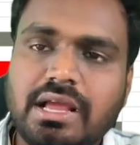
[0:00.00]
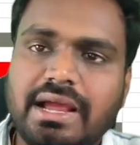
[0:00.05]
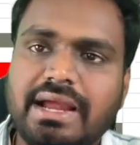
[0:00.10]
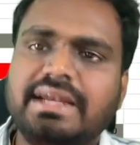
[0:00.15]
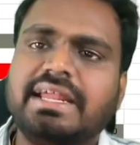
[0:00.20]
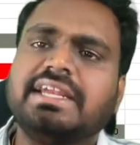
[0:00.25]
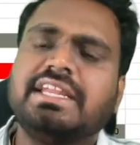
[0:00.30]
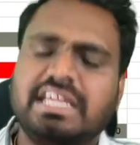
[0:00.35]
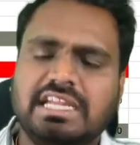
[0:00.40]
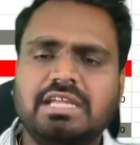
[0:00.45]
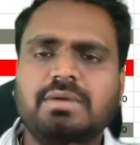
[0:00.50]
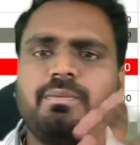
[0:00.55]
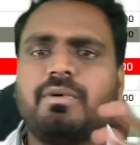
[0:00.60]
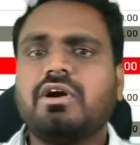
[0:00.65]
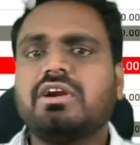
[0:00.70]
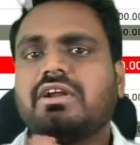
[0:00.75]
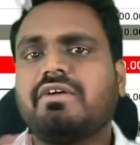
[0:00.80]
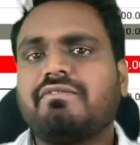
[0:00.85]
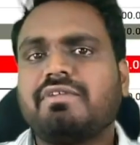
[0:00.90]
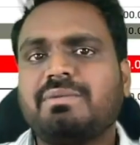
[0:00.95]
And at any
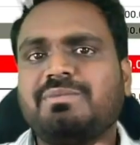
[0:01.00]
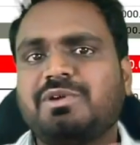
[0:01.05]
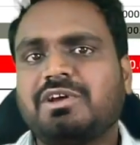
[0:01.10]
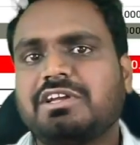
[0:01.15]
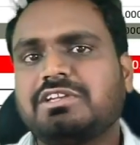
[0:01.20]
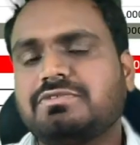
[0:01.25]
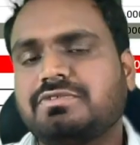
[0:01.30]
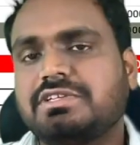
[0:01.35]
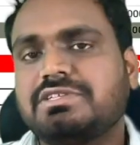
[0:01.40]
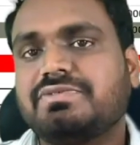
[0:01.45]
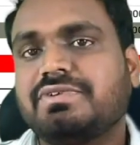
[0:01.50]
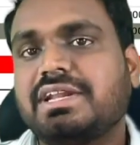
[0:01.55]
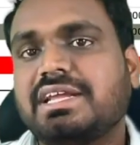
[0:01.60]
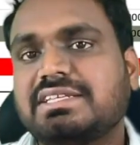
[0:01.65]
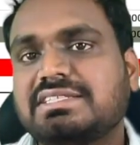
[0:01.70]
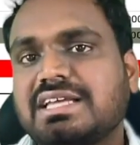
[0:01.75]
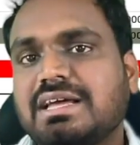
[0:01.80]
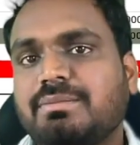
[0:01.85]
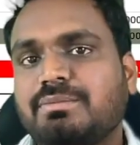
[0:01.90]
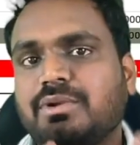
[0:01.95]
point of time, you can switch. For
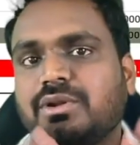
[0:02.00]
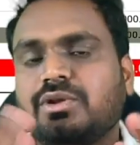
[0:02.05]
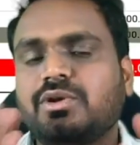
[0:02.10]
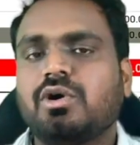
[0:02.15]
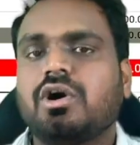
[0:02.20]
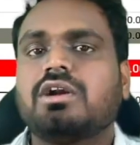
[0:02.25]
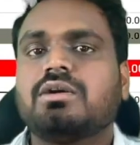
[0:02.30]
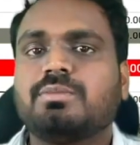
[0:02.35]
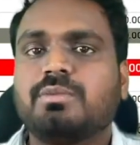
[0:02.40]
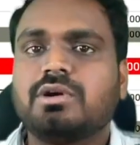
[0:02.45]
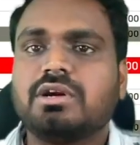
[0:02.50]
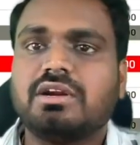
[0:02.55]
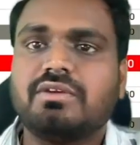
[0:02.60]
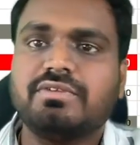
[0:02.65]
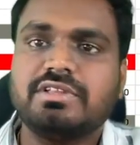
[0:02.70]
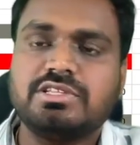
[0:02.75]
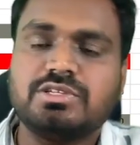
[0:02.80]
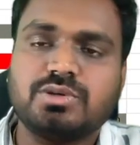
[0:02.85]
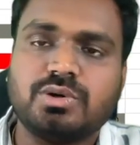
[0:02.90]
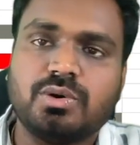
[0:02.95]
example, you onboarded
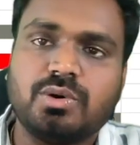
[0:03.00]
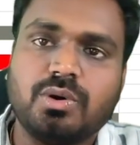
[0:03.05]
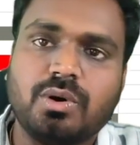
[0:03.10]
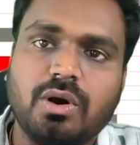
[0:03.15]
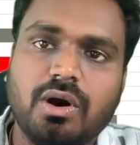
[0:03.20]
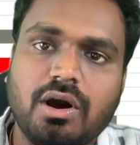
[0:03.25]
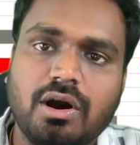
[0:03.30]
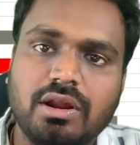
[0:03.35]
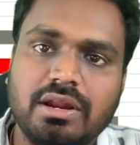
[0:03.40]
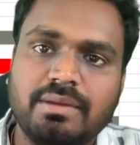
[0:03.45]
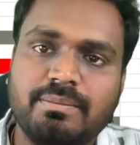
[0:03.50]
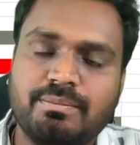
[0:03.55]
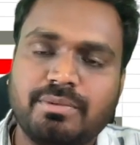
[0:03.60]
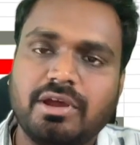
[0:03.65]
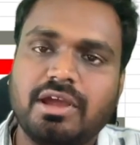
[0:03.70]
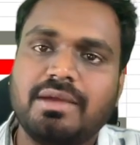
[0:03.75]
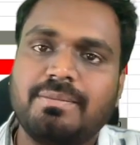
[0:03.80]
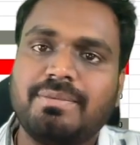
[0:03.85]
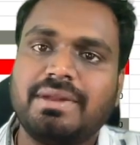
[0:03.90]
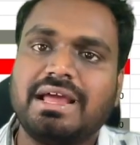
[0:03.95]
with Zoho all
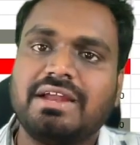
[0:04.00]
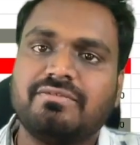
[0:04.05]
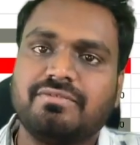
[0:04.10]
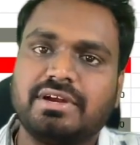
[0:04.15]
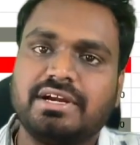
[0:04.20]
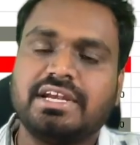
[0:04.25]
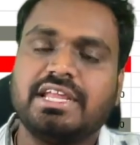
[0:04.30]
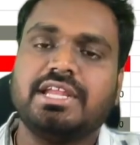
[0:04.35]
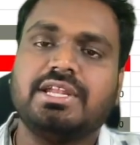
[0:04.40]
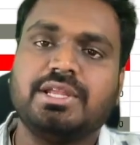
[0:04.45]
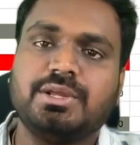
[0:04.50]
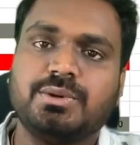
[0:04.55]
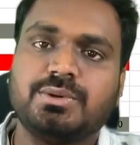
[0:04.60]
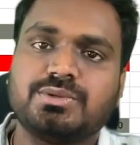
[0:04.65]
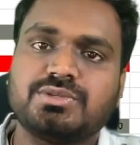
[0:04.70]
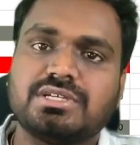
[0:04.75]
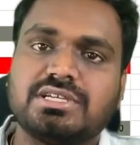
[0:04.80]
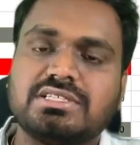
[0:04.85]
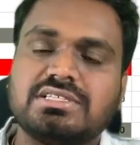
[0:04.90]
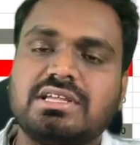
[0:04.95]
employee plan for 10
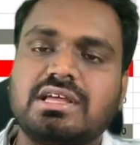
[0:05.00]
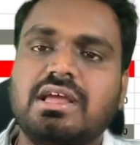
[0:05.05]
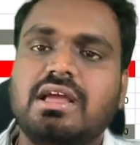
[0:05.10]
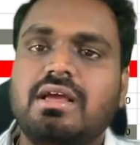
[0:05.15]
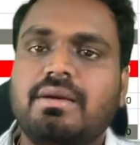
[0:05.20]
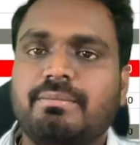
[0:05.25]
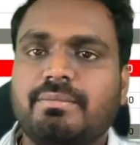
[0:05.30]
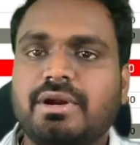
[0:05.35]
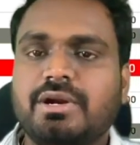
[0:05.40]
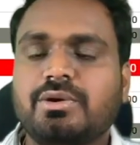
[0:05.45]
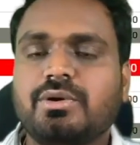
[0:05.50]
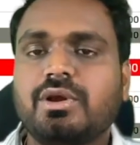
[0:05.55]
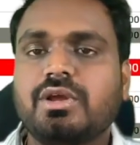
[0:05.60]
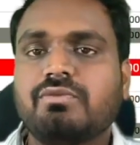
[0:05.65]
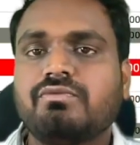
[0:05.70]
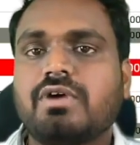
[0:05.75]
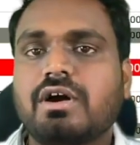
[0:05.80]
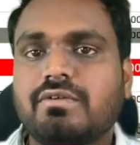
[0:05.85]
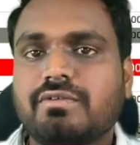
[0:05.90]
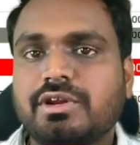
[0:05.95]
users, but
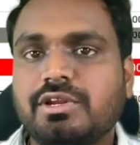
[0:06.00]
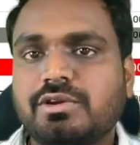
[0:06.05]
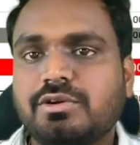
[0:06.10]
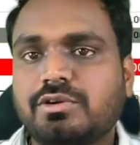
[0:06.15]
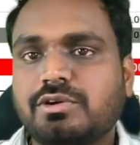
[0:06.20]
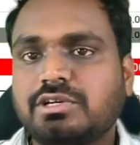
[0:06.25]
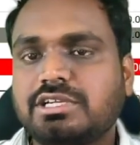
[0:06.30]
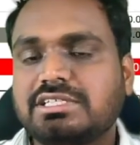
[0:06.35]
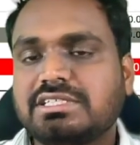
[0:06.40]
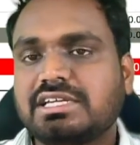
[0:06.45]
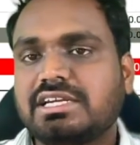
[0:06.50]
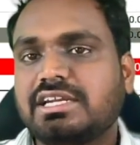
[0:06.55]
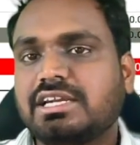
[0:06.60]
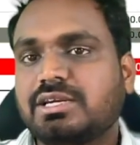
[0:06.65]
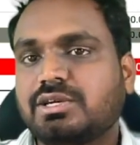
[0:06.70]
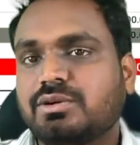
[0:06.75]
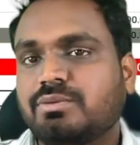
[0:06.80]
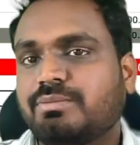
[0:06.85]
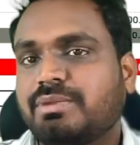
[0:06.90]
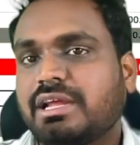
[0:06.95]
going forward, you
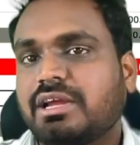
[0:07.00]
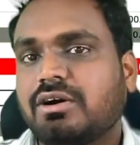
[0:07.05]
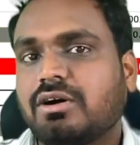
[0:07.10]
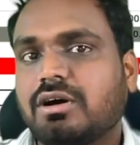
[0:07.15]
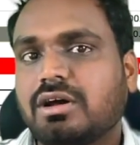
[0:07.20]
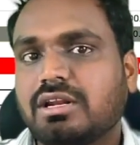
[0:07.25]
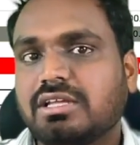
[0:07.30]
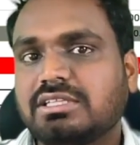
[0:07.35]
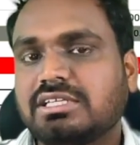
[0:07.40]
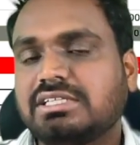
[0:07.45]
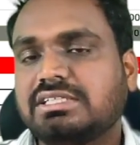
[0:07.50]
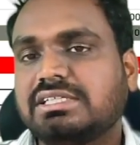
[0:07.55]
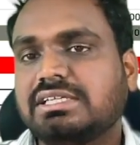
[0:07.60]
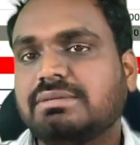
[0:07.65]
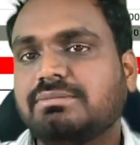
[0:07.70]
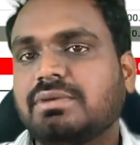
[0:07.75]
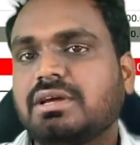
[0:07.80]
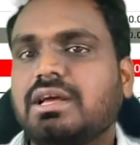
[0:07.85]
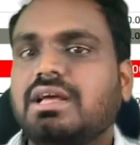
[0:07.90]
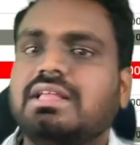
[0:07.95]
decided to bring all other
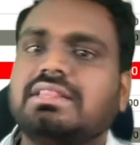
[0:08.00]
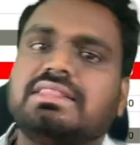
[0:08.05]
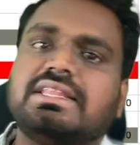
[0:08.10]
team.